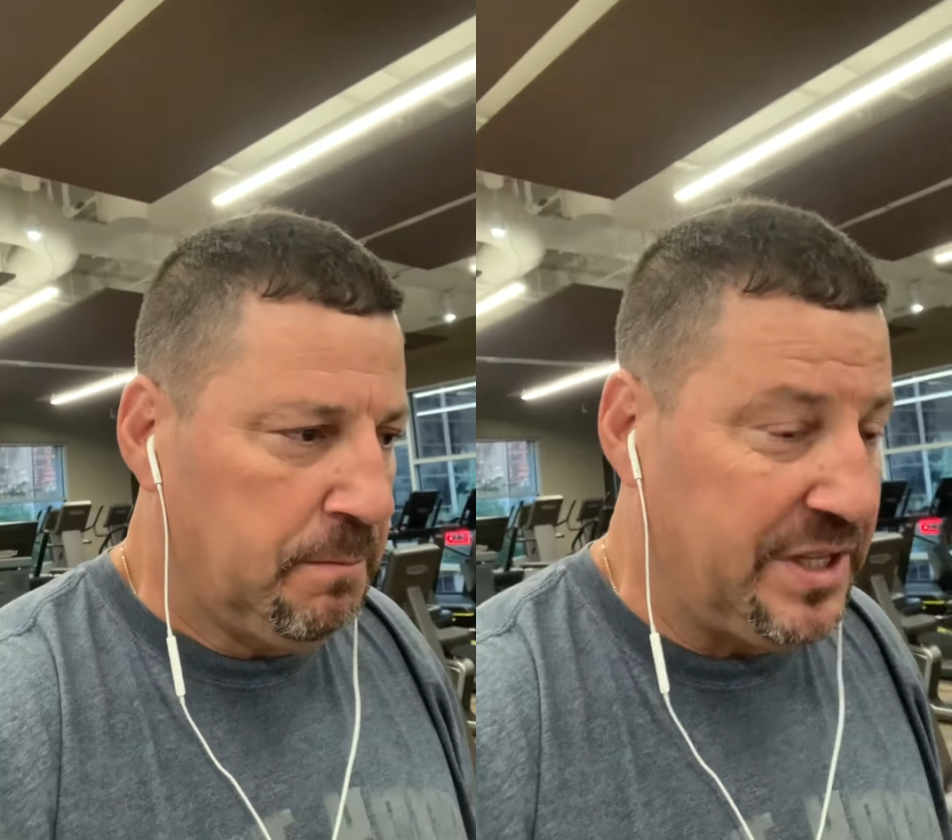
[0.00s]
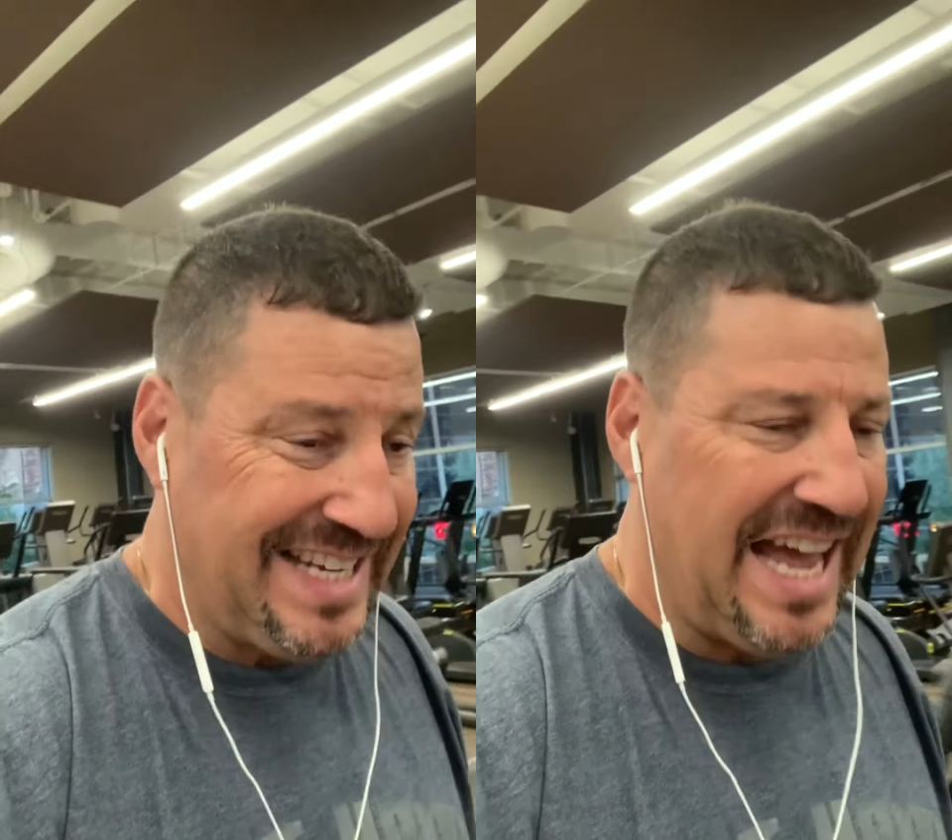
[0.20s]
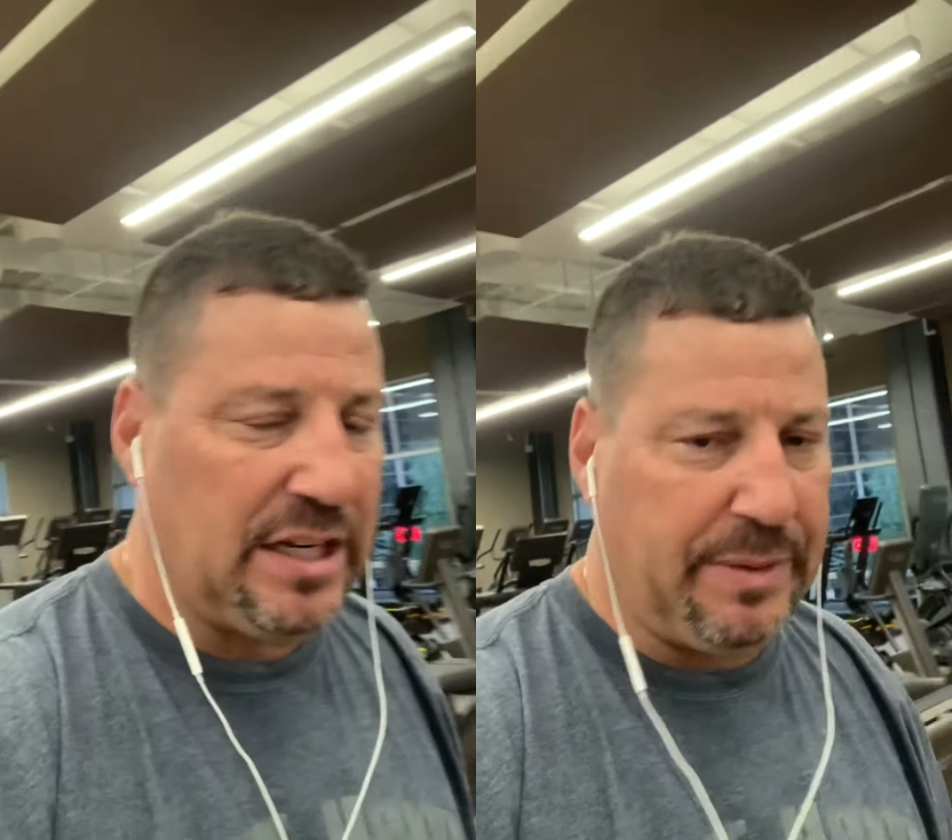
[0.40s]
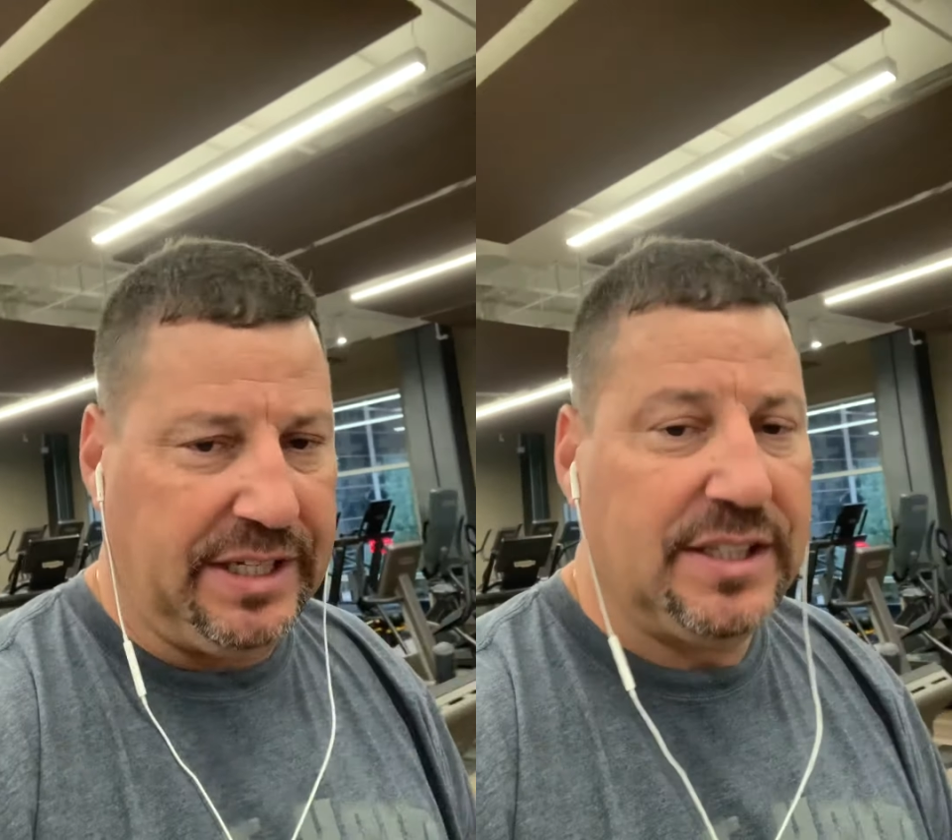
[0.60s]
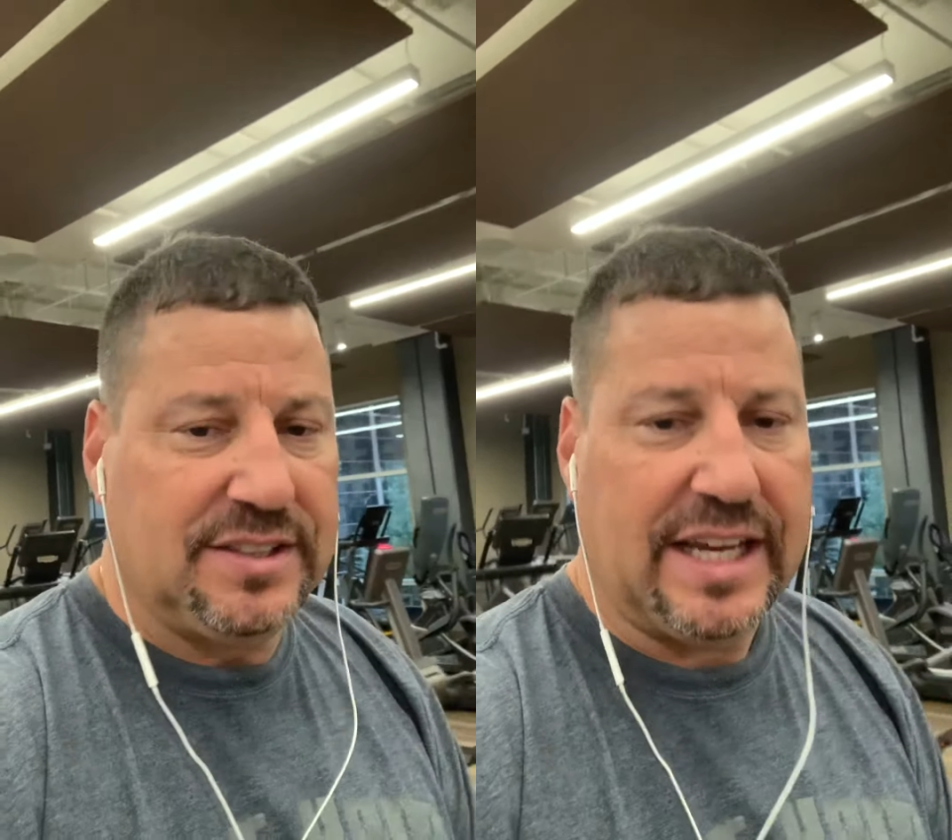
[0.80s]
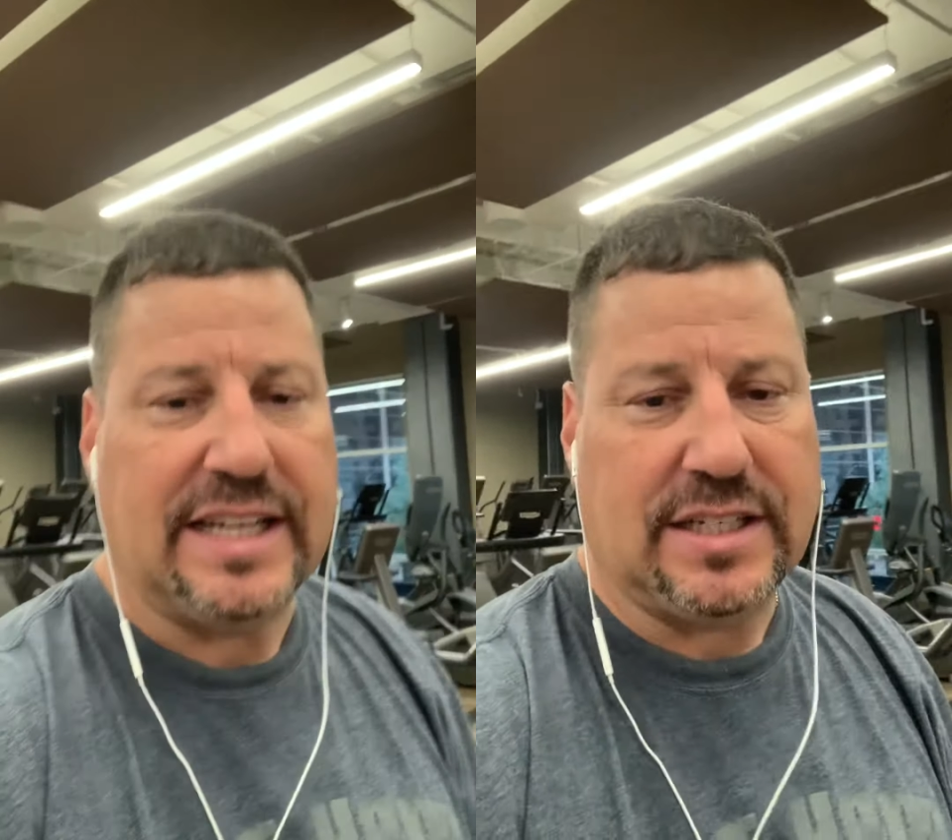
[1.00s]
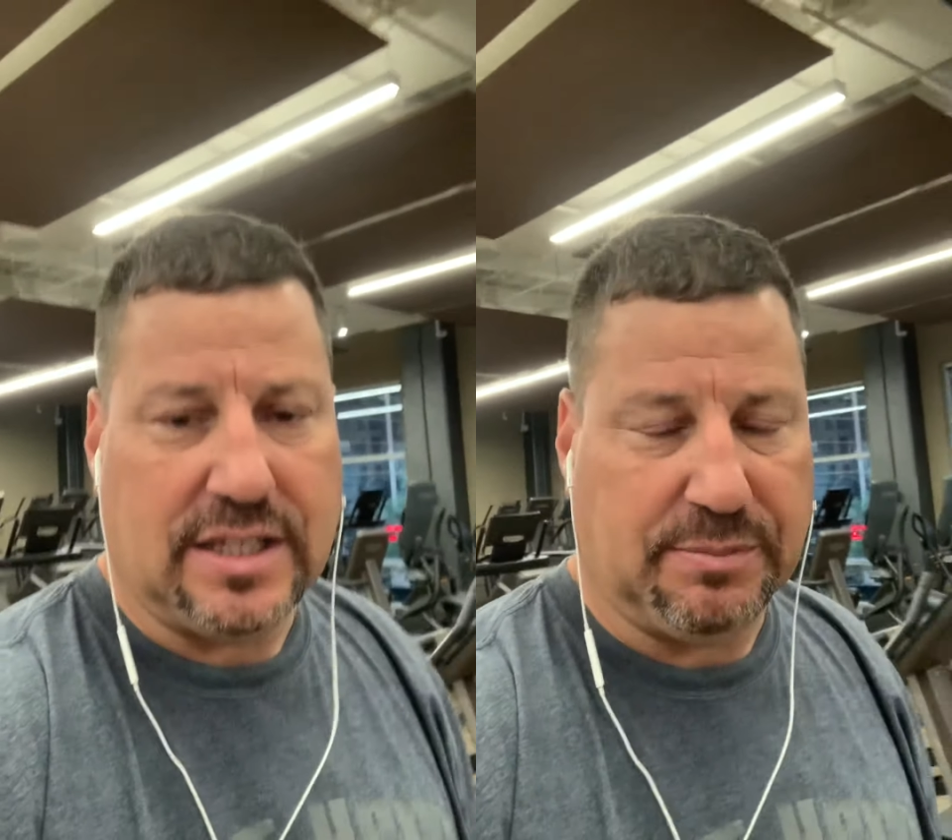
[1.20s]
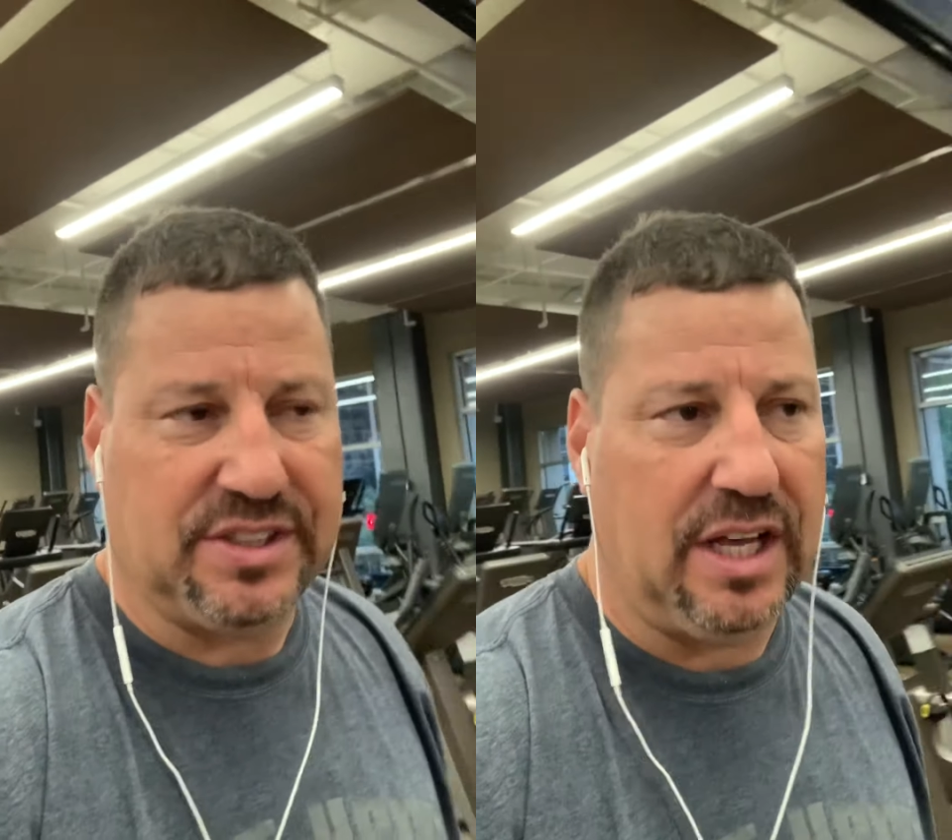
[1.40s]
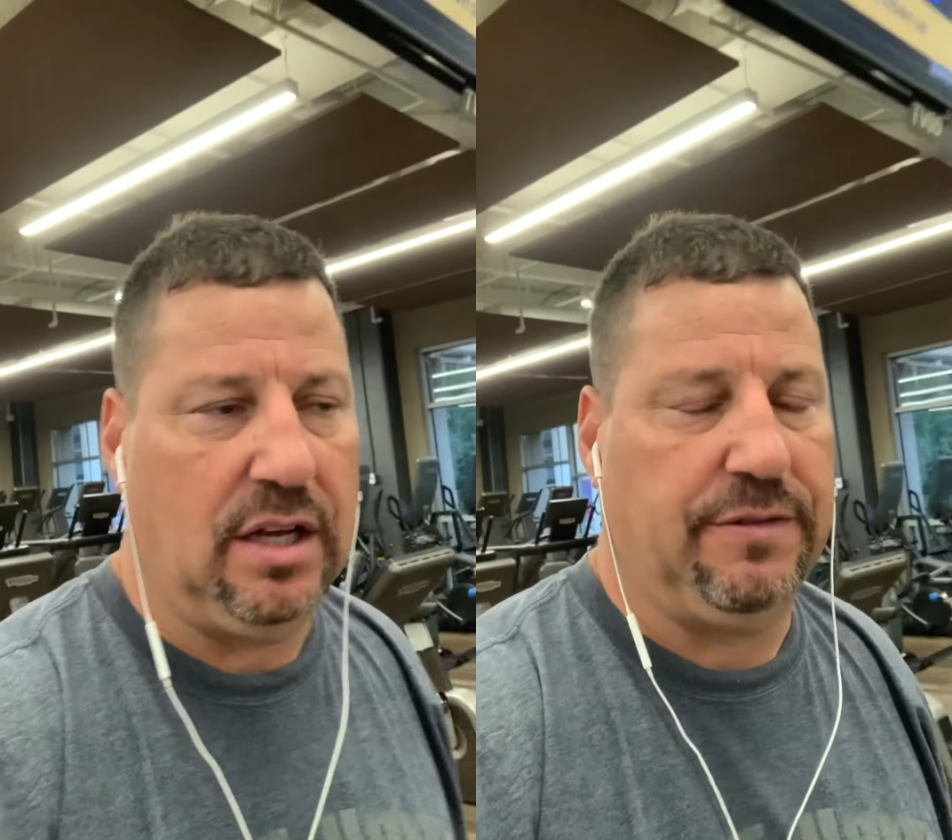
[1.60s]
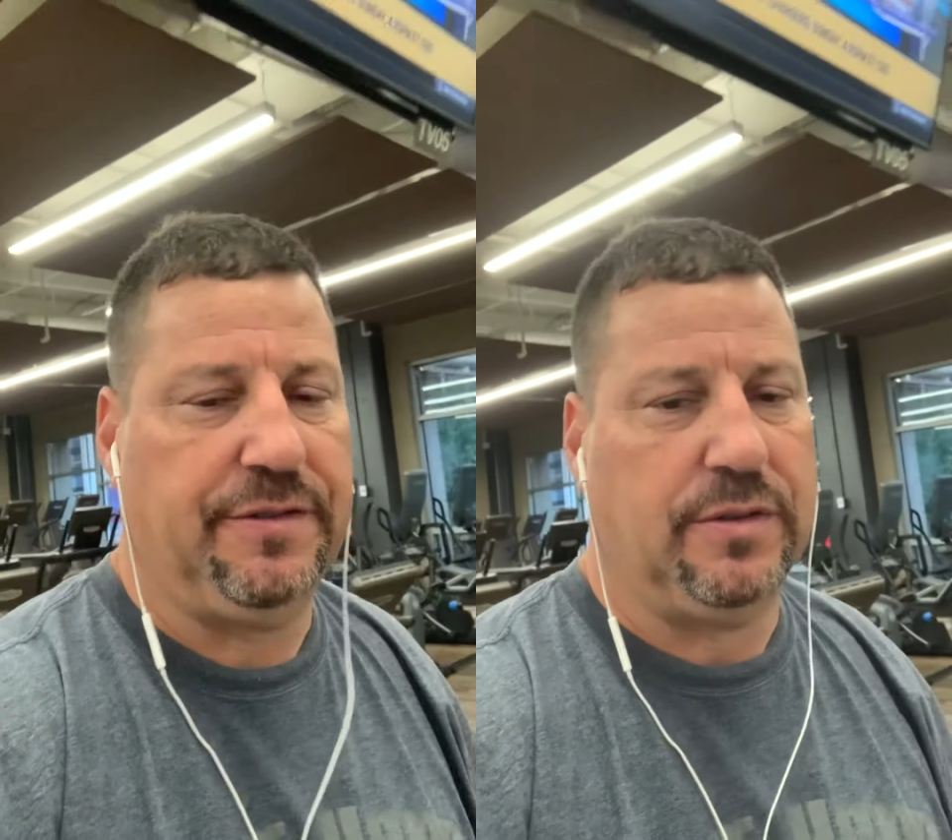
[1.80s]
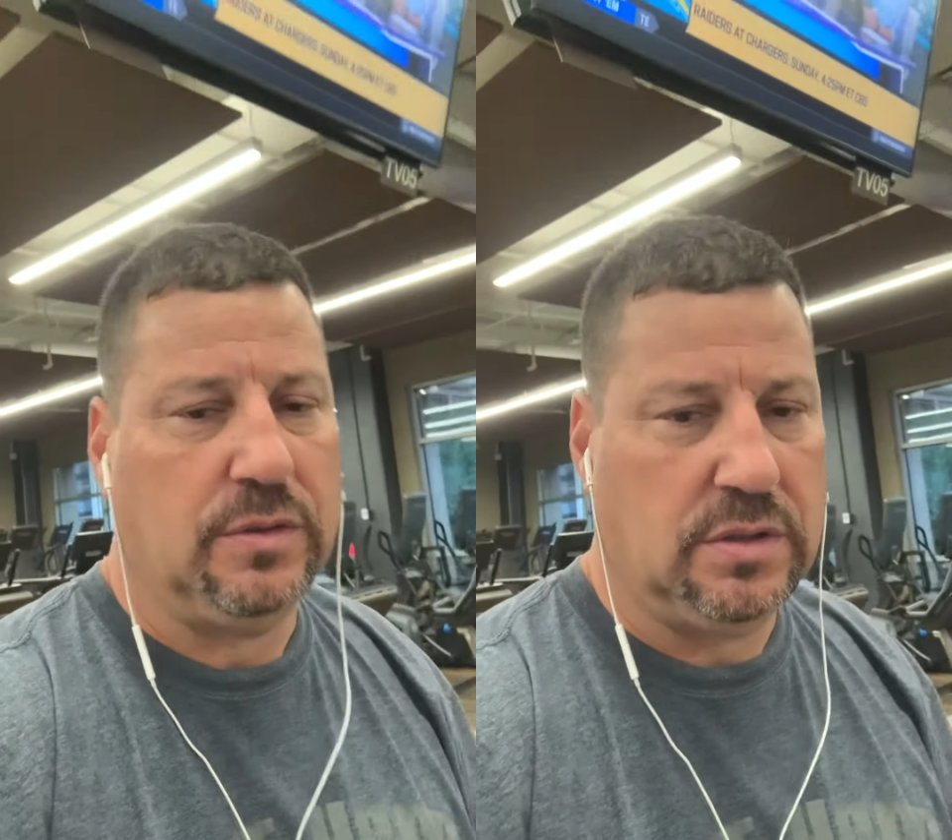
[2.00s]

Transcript: The enemy, Satan himself,